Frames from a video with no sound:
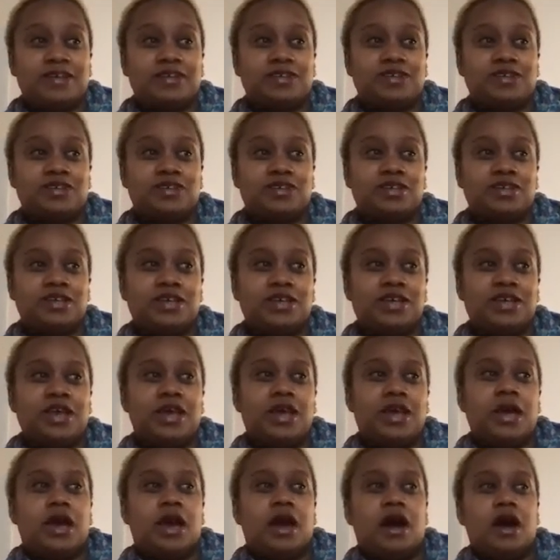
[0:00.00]
actually
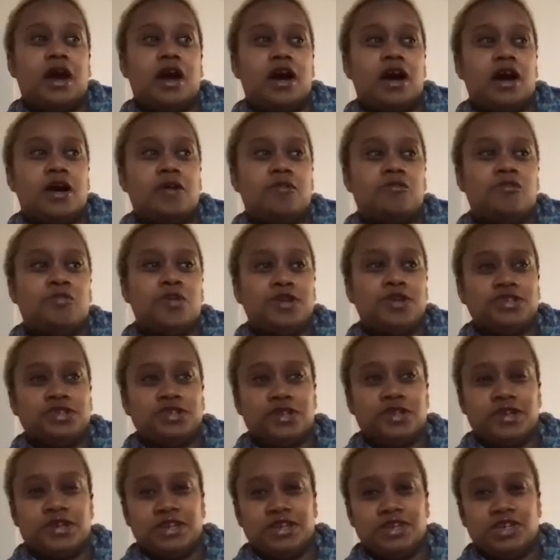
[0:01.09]
went to the
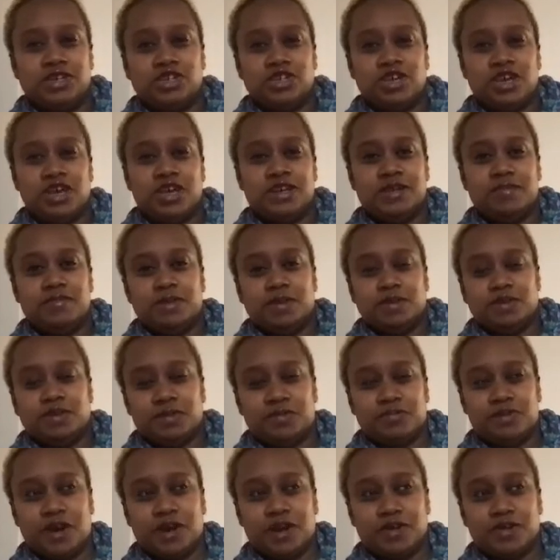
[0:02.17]
niche and then built the
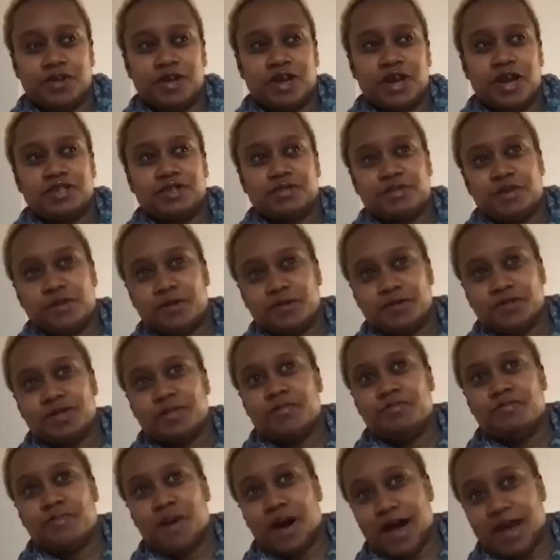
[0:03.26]
product, as opposed to
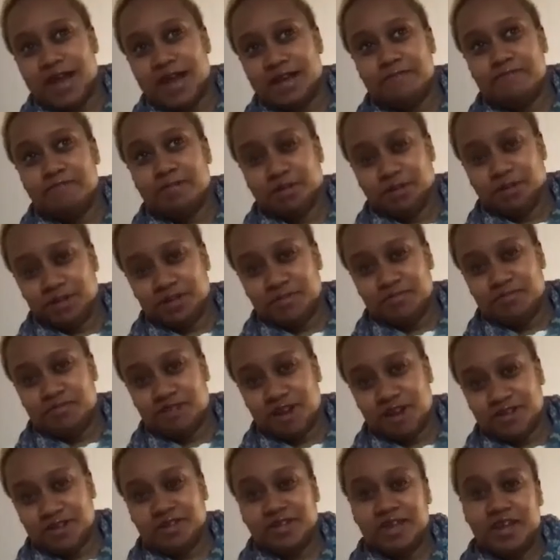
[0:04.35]
build the
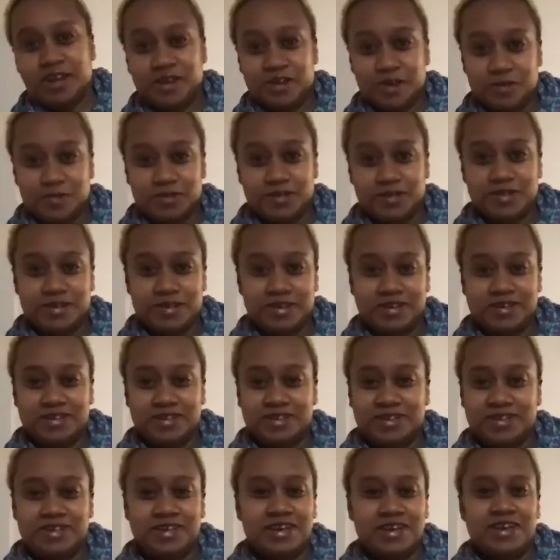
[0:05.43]
product and go to the
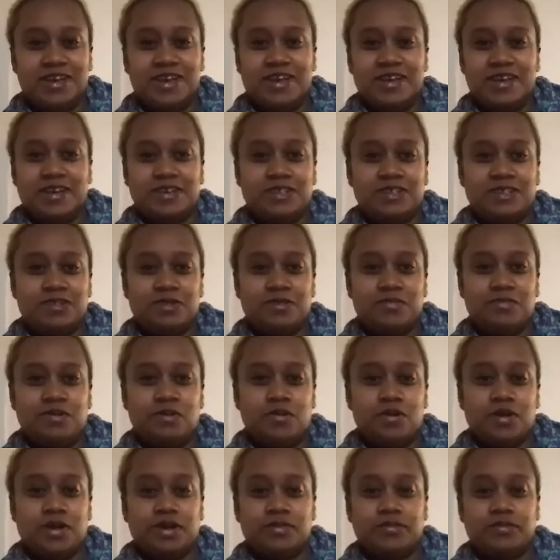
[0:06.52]
niche. And that's so
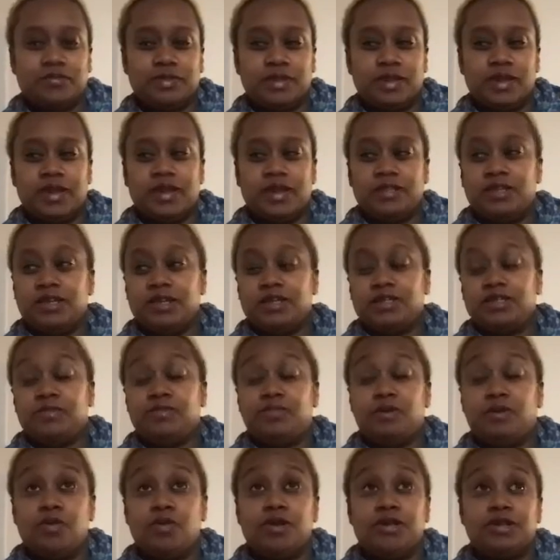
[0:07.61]
important. And I think it's
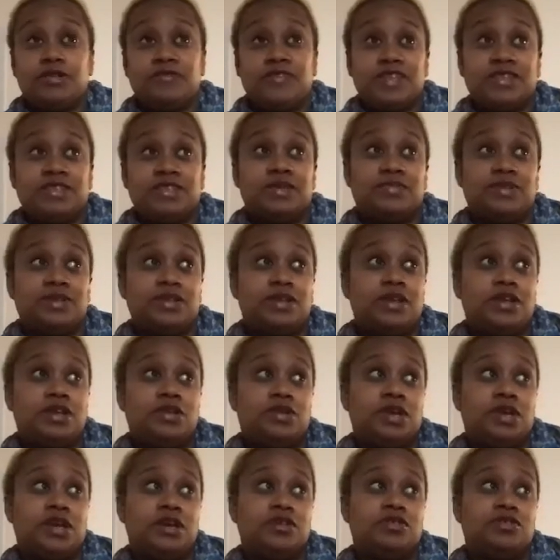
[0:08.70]
important. That's something that you
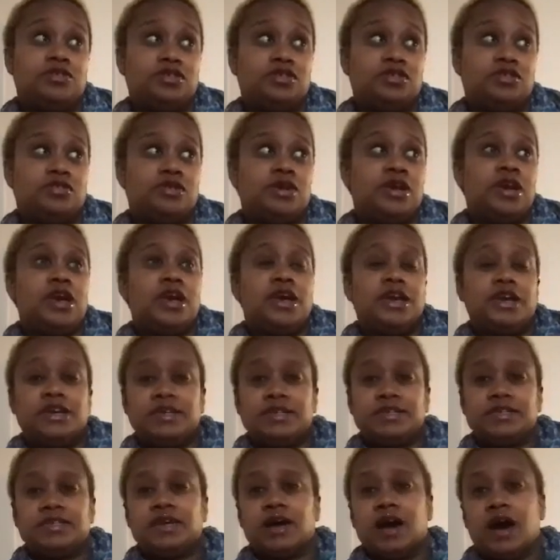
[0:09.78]
can't do,
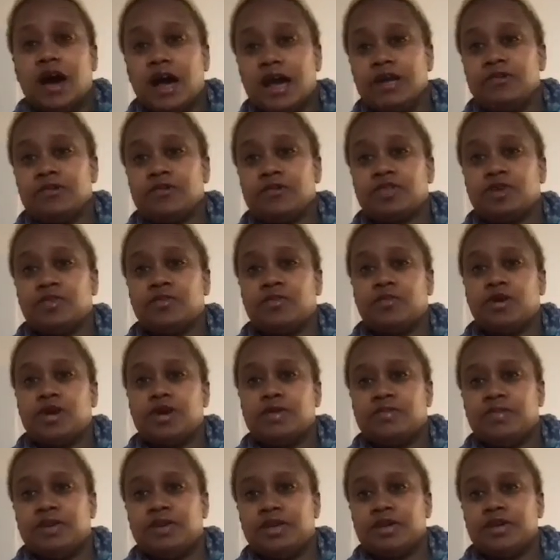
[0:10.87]
is to hire someone,
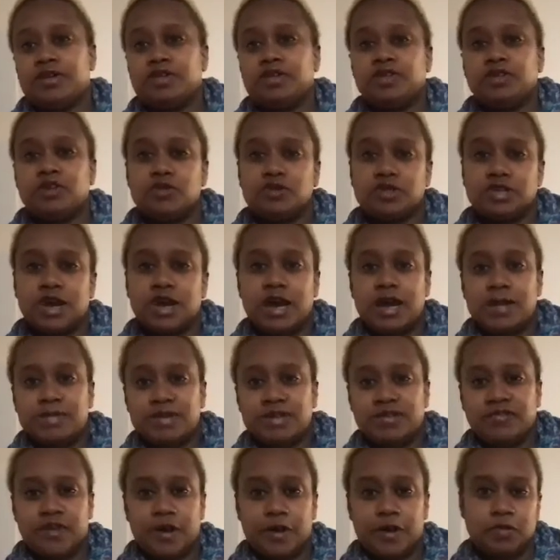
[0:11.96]
because your time is
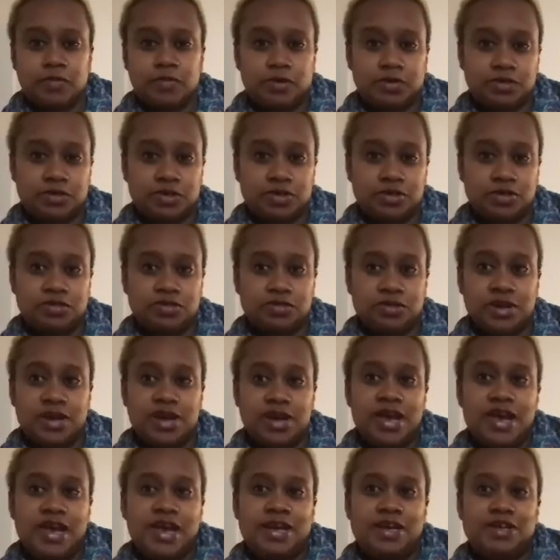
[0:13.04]
valuable too,
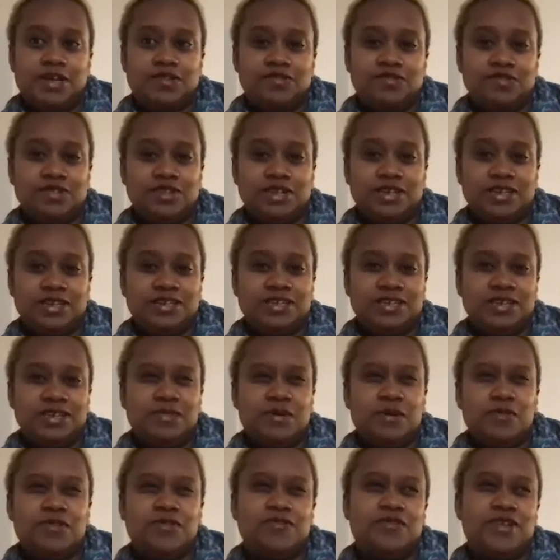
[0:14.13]
and it's really
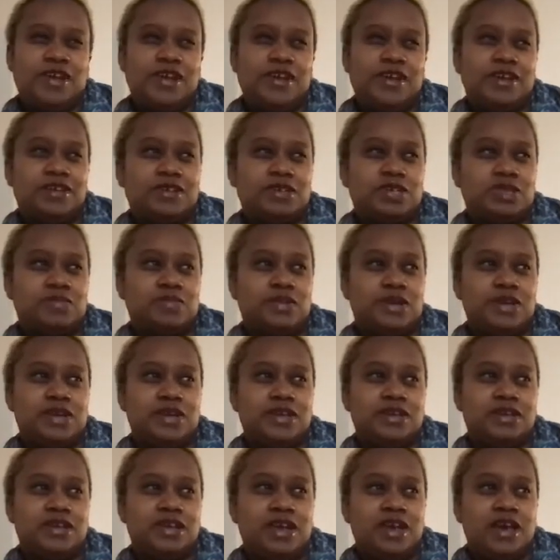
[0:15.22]
demotivating to
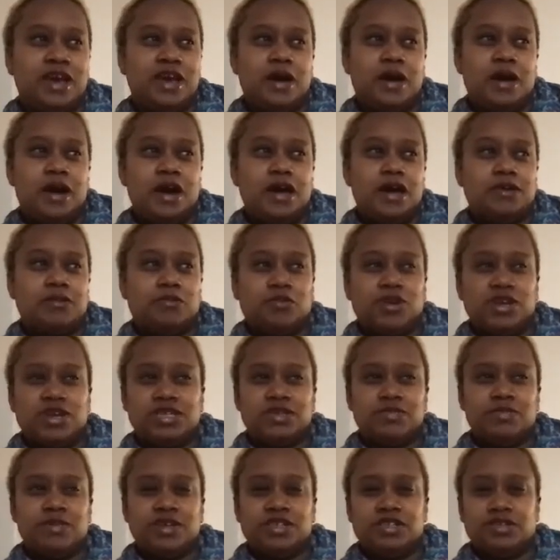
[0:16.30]
spend weeks,
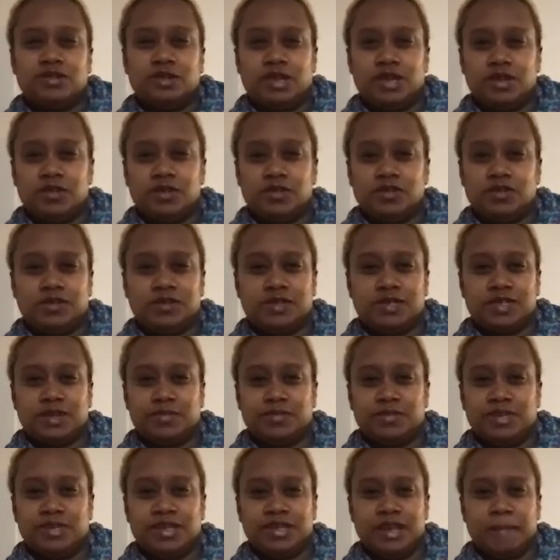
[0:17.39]
months, or years on
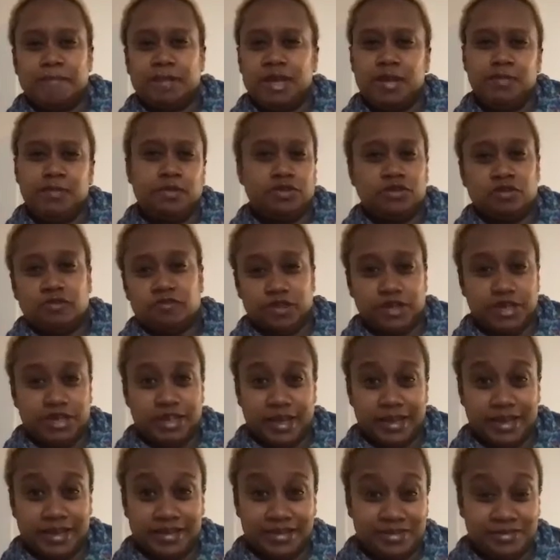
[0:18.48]
something that people don't really
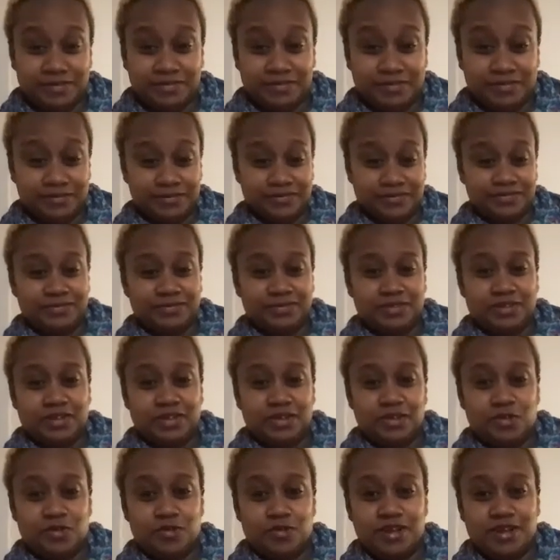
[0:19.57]
like
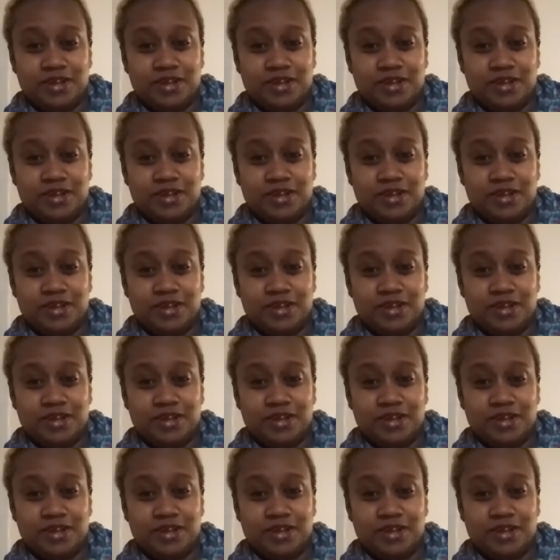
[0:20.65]
or need.